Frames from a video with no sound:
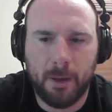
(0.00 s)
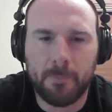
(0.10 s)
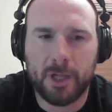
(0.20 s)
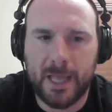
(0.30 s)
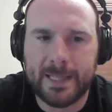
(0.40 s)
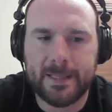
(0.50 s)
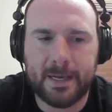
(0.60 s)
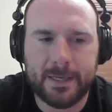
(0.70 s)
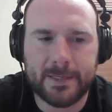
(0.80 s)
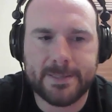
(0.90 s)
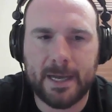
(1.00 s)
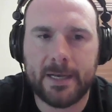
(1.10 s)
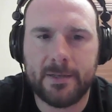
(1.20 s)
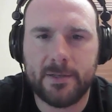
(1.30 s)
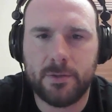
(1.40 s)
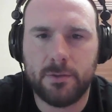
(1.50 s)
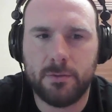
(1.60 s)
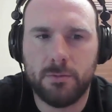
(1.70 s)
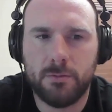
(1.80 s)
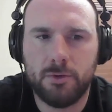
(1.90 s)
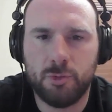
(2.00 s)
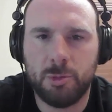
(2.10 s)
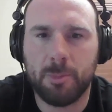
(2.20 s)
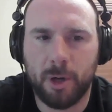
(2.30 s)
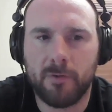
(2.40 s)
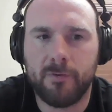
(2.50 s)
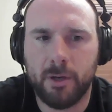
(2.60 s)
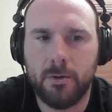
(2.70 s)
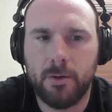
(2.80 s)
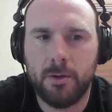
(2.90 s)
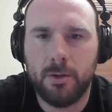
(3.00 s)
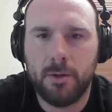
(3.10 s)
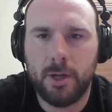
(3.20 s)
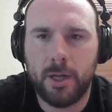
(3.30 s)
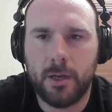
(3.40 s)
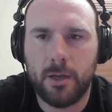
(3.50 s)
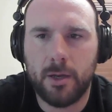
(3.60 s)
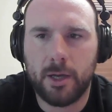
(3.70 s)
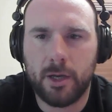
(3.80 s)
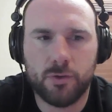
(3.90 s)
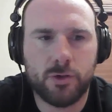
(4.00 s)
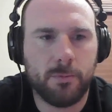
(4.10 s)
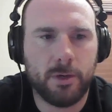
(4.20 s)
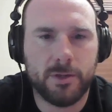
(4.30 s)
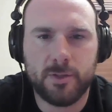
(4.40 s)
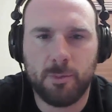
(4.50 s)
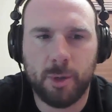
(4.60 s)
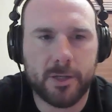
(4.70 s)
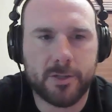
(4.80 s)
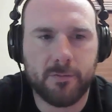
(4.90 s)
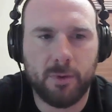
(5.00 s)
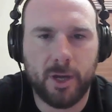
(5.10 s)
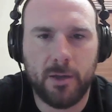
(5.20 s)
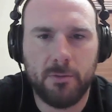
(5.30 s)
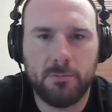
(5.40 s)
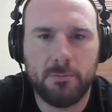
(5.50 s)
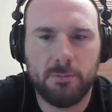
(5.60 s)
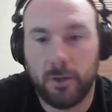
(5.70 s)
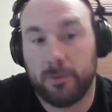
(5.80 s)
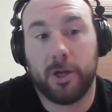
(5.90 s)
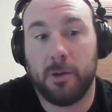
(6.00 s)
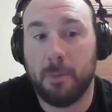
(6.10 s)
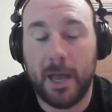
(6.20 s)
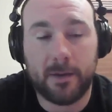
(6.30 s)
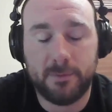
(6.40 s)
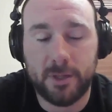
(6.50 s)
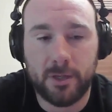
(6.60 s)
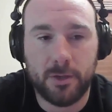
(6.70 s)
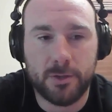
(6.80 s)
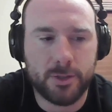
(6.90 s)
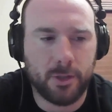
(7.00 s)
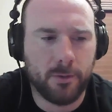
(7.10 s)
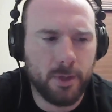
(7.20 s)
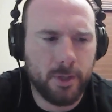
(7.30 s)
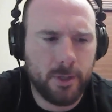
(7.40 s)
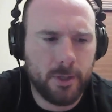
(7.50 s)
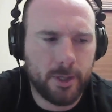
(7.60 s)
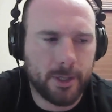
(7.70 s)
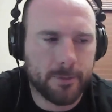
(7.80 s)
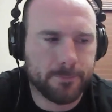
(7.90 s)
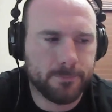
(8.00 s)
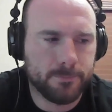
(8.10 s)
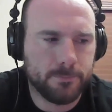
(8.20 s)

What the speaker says: I'm glad that I decided to be a part of it and contribute in some positive way. Looking back 10 years. So, um,